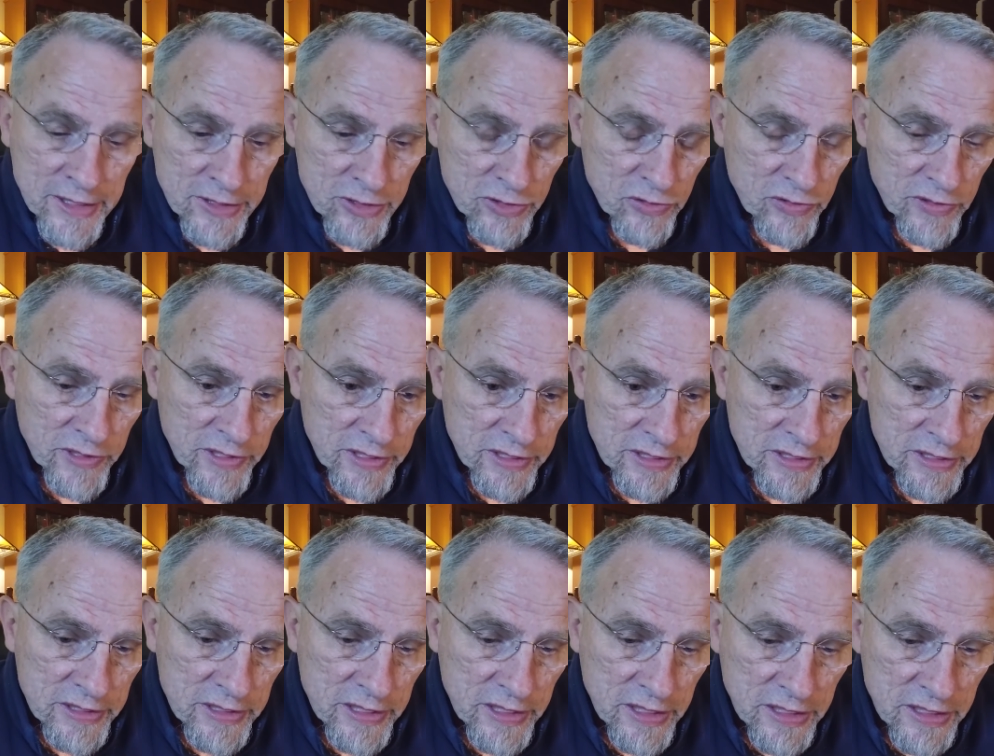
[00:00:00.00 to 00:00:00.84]
during
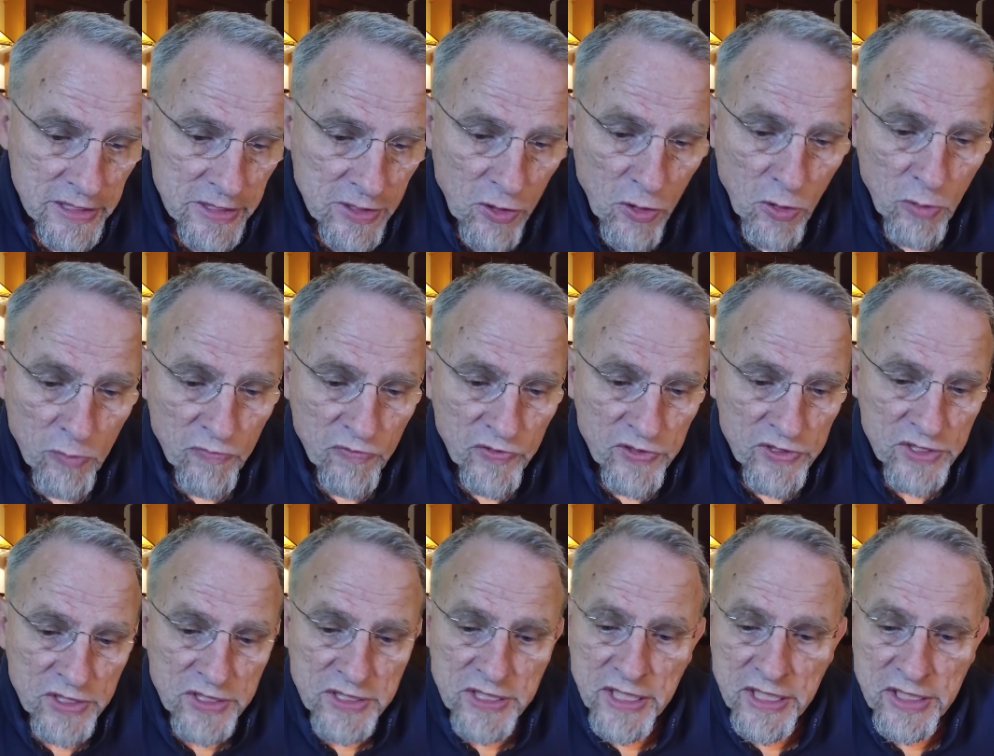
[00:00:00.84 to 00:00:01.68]
uh, home
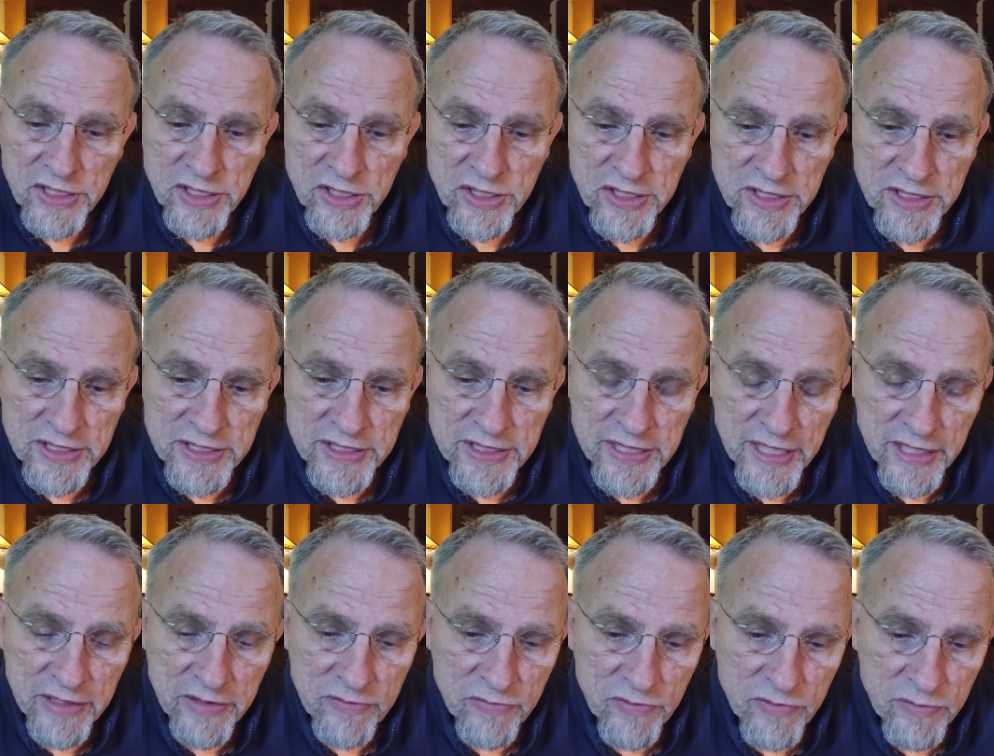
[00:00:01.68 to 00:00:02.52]
visitation
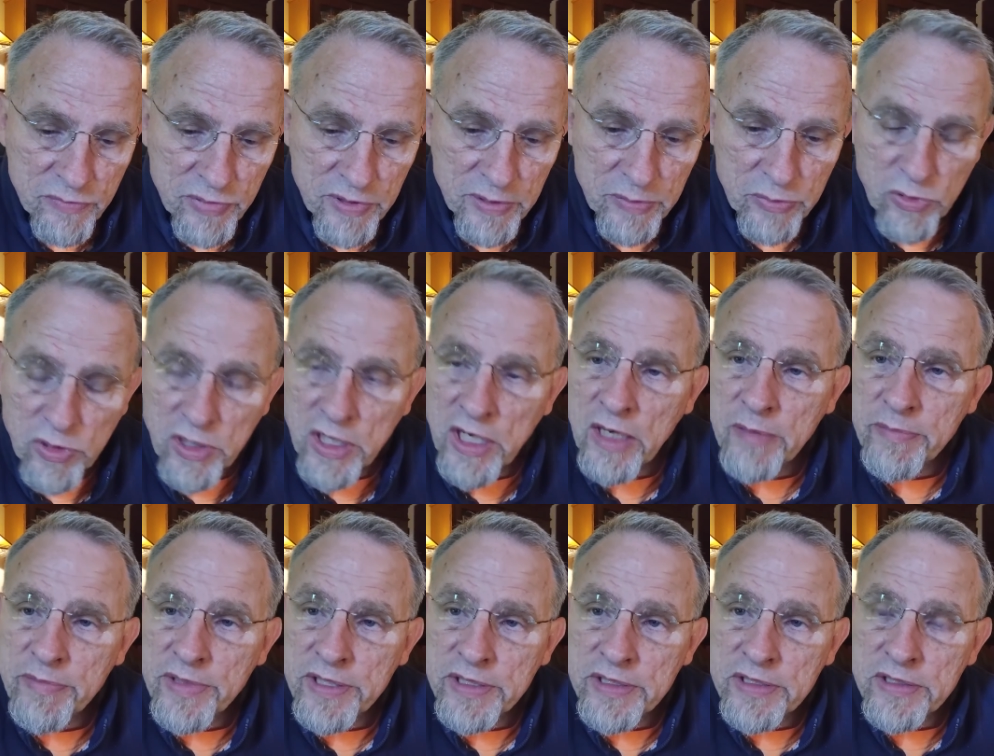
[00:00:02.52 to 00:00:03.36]
and when people
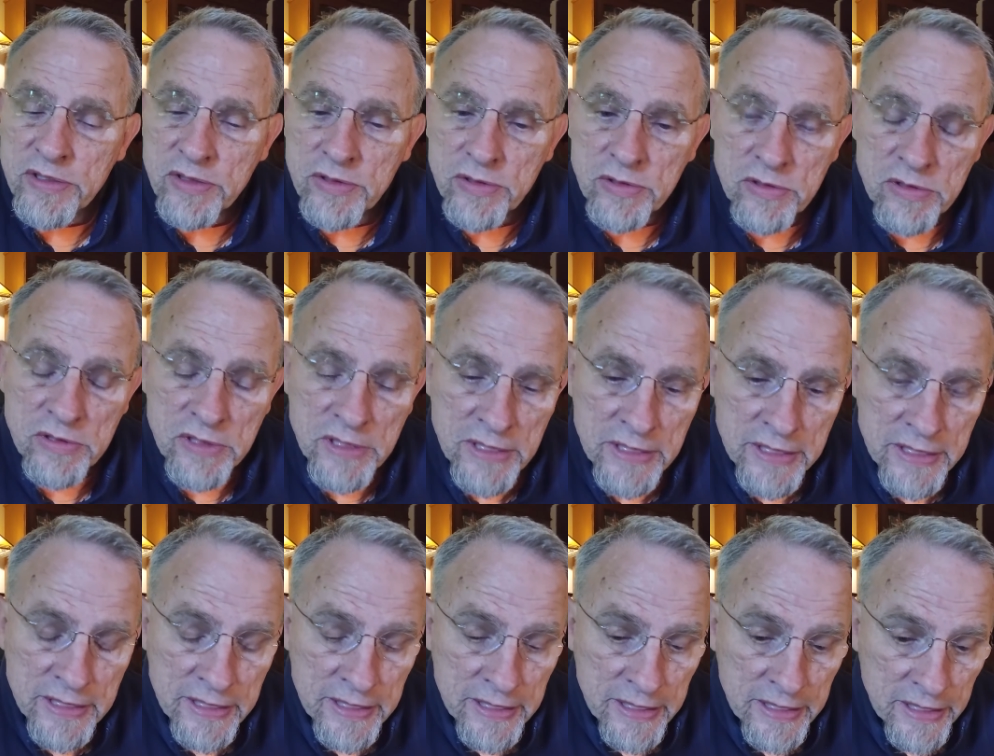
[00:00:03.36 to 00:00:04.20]
come into
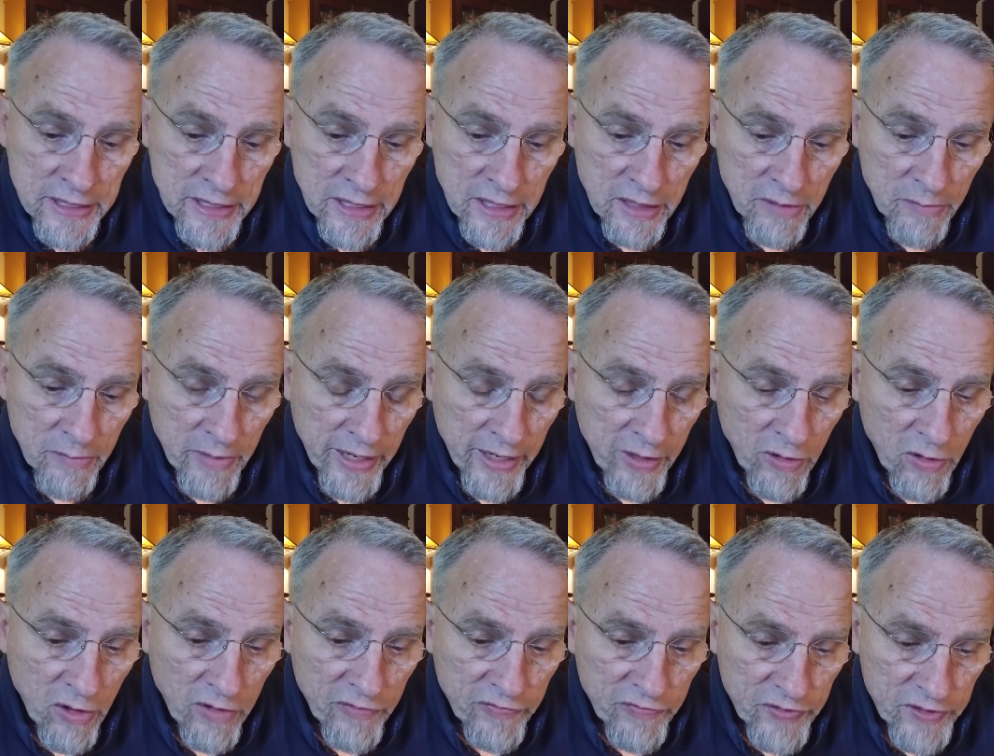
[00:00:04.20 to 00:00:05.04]
uh, my
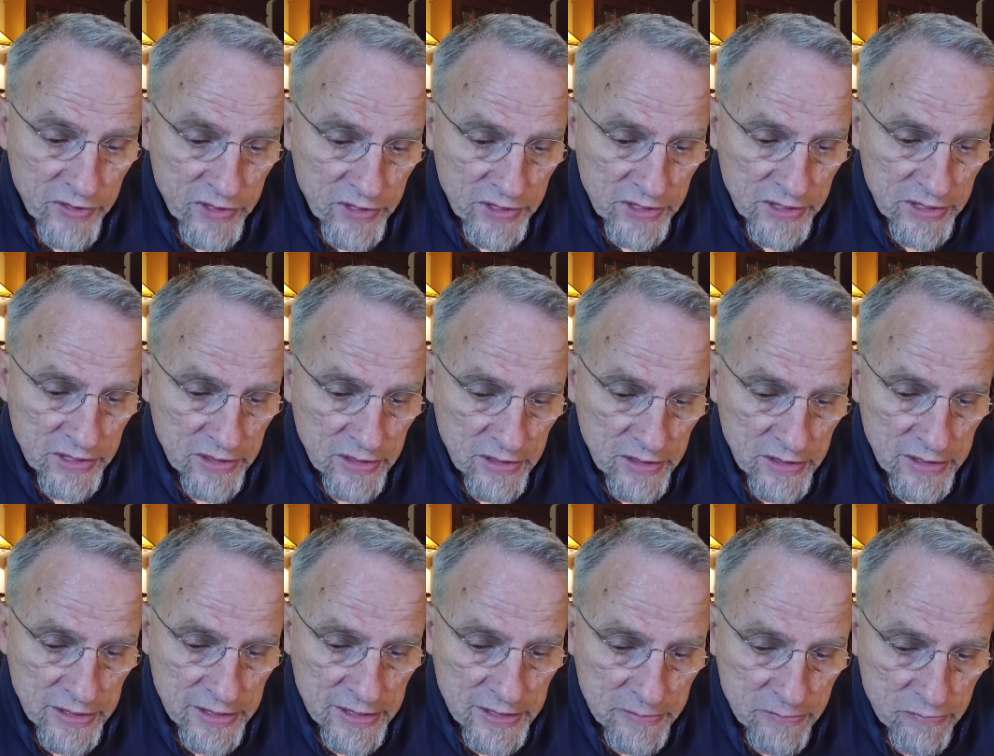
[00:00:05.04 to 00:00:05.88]
office
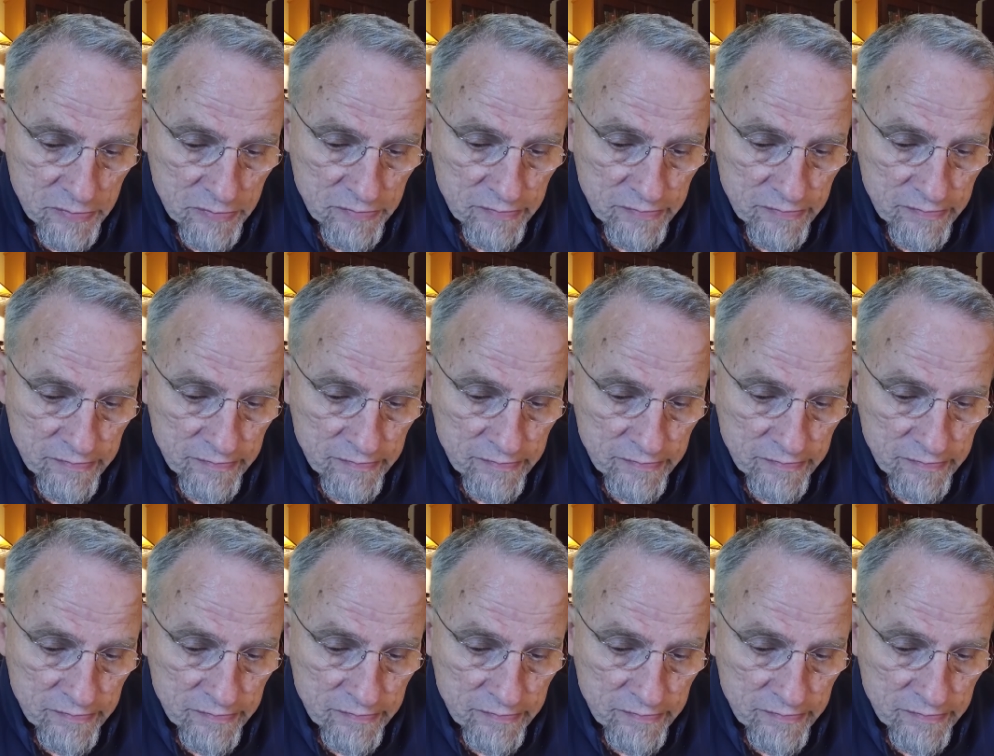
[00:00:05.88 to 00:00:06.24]
um,